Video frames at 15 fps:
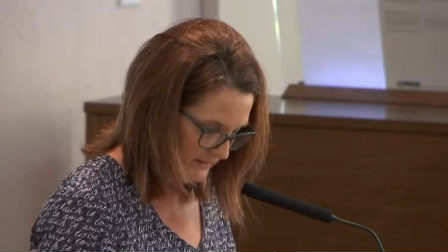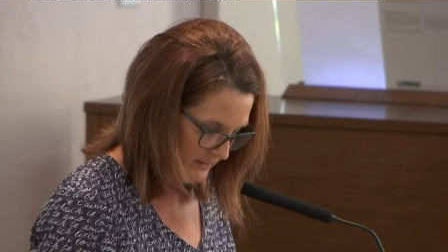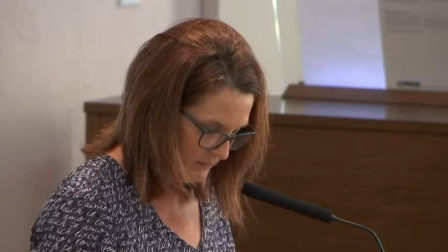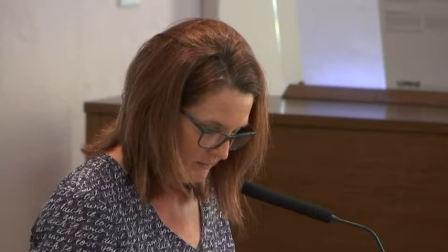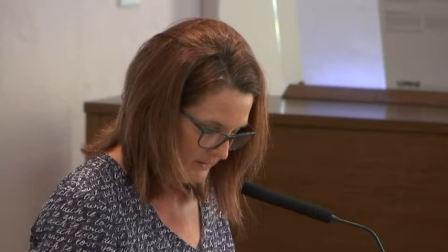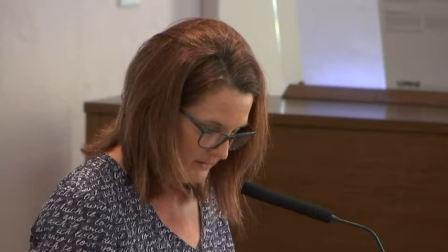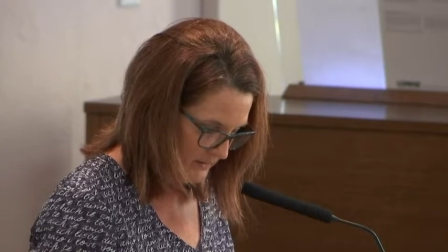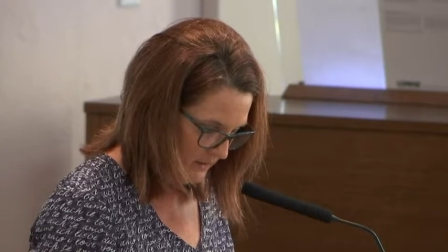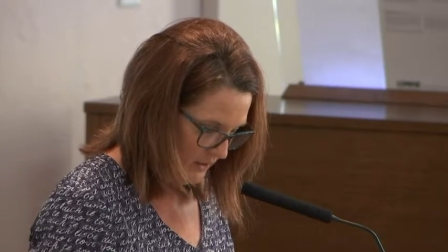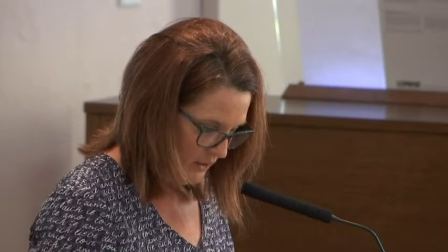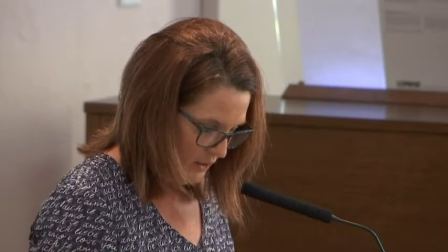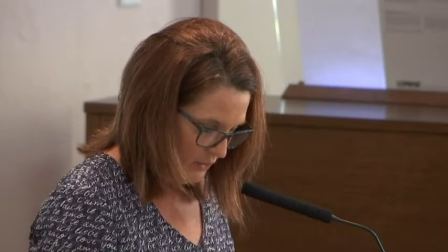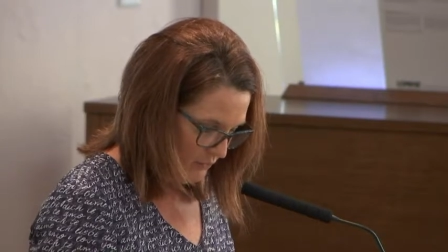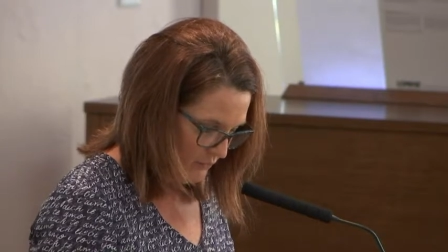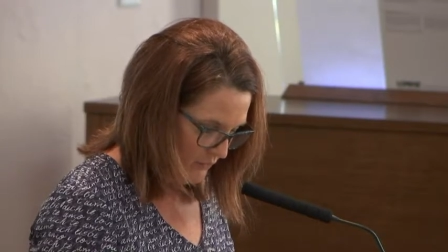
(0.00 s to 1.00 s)
ligament,
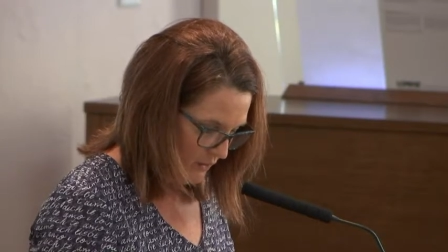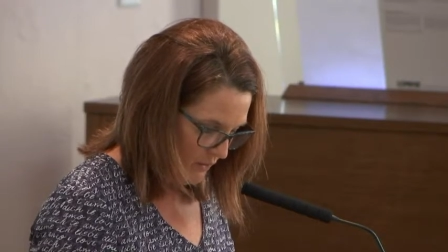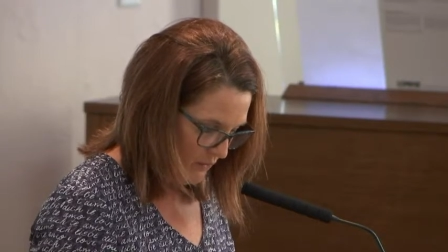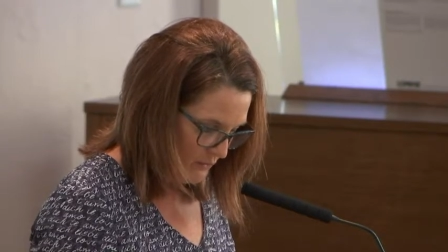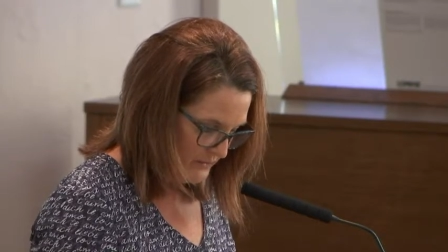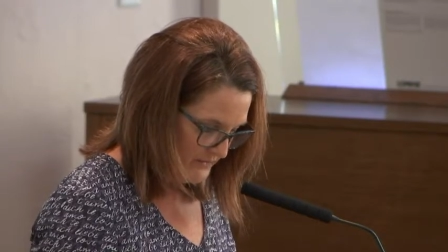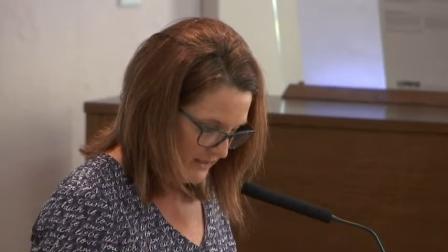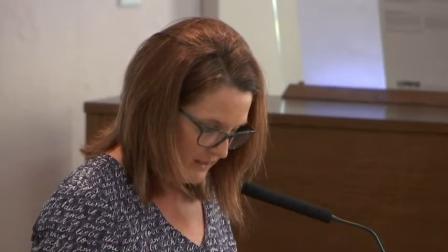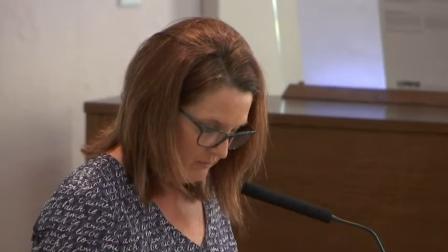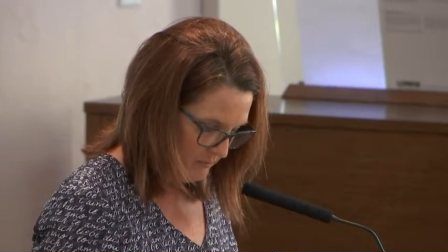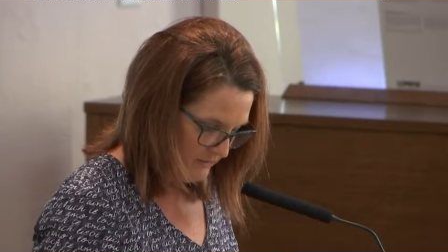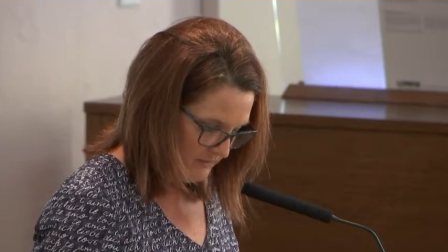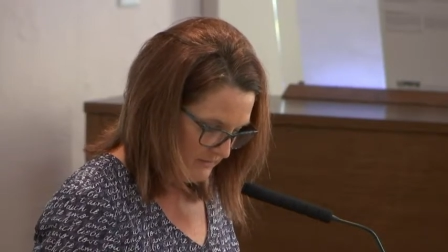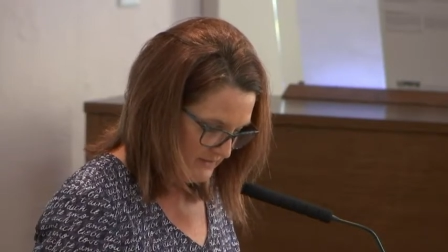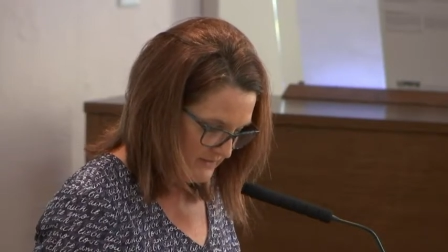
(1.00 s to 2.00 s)
grows and
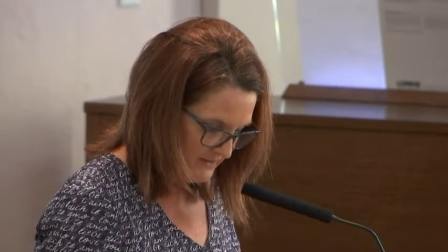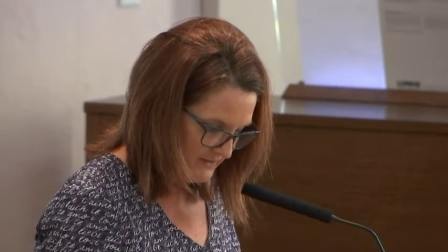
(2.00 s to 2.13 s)
builds